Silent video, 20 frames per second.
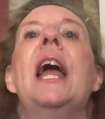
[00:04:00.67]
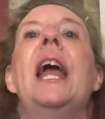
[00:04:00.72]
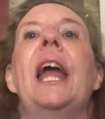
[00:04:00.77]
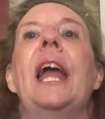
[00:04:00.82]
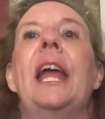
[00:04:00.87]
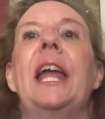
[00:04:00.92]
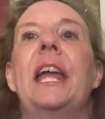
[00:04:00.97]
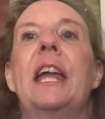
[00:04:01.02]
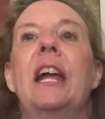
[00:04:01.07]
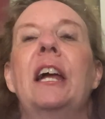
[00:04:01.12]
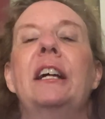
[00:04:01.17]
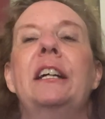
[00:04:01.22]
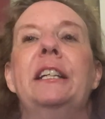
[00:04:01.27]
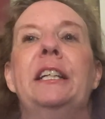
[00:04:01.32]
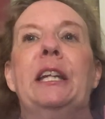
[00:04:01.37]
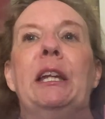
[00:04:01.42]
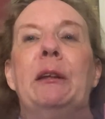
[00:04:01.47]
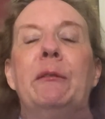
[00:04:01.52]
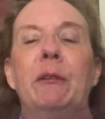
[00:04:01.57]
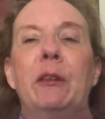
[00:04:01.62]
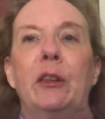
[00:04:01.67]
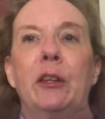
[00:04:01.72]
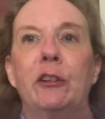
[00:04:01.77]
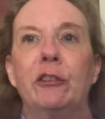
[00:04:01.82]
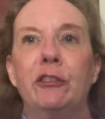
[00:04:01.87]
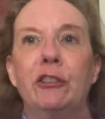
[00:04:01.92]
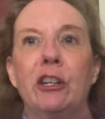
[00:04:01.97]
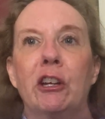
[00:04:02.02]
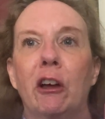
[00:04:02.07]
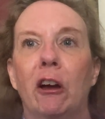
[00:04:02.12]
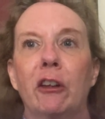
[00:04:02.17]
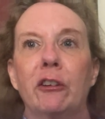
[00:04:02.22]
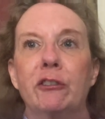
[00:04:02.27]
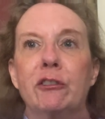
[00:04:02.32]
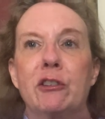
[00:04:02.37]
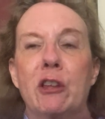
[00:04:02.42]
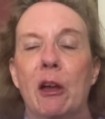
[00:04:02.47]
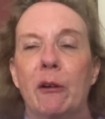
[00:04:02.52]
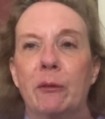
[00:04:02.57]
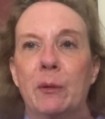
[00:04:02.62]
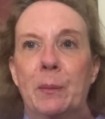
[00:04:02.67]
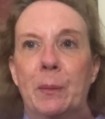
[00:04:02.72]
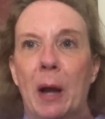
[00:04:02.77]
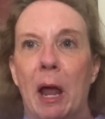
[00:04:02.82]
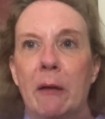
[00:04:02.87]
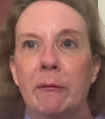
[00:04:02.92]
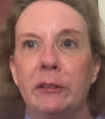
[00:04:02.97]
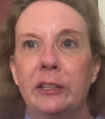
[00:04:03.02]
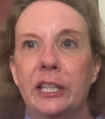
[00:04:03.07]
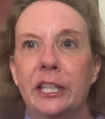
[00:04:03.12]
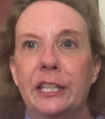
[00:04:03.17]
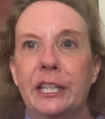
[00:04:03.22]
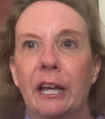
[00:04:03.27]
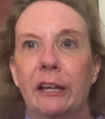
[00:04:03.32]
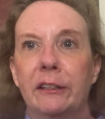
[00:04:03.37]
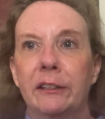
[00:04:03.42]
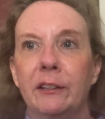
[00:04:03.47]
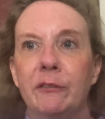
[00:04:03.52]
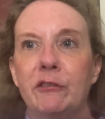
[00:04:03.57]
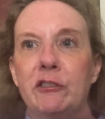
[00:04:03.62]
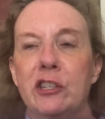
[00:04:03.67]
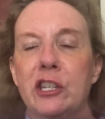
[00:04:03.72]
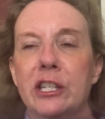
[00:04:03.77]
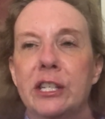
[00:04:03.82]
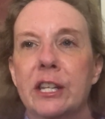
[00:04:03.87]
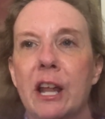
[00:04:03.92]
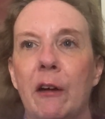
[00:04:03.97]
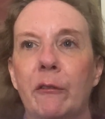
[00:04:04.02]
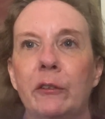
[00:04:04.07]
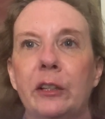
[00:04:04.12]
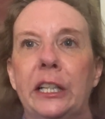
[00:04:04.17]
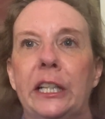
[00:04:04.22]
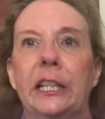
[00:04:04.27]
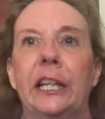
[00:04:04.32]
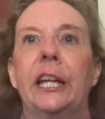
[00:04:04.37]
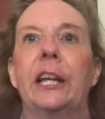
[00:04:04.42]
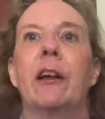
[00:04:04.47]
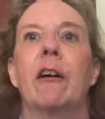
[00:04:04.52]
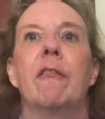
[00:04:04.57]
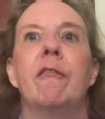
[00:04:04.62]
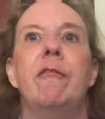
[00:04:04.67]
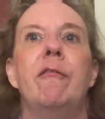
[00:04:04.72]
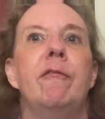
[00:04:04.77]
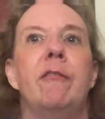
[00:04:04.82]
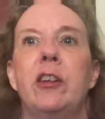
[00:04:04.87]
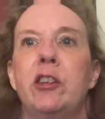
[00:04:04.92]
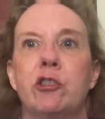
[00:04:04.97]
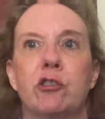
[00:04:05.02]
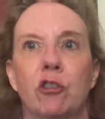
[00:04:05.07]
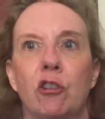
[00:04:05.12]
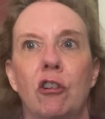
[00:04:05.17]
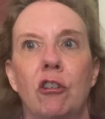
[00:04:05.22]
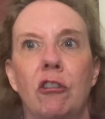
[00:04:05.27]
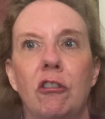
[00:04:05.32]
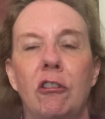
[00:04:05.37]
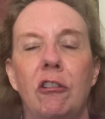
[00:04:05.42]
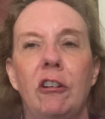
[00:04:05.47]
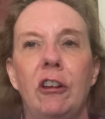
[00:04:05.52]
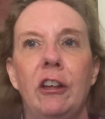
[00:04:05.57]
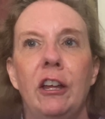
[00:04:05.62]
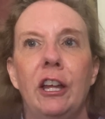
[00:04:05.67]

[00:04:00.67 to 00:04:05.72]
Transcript: and even though she calls herself a private detective, she's not really like official.